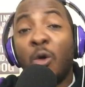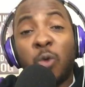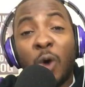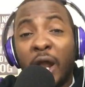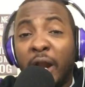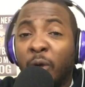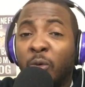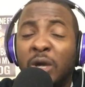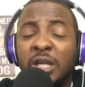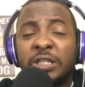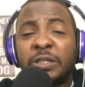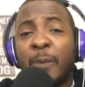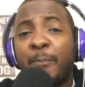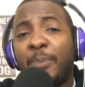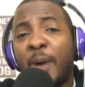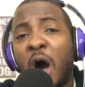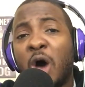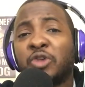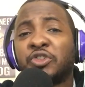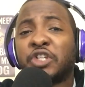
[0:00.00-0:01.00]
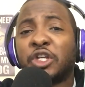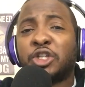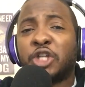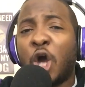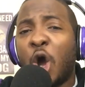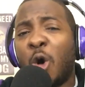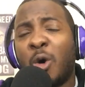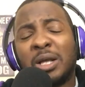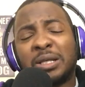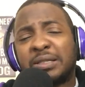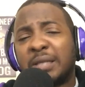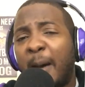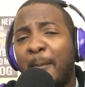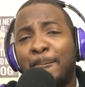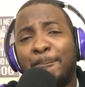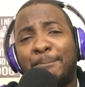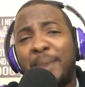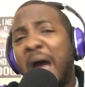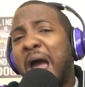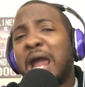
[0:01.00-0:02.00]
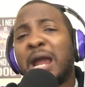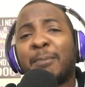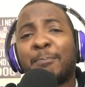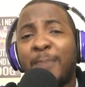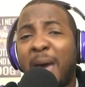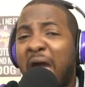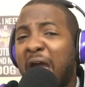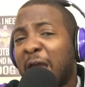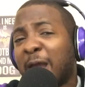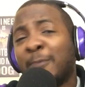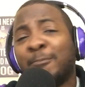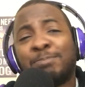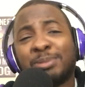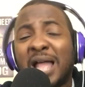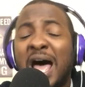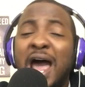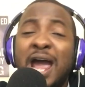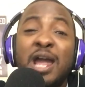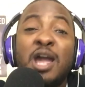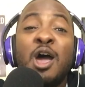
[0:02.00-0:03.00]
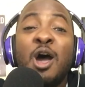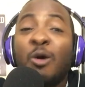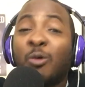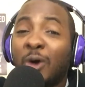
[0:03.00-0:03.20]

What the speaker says: What are we supposed to do? It's a bang, bang play.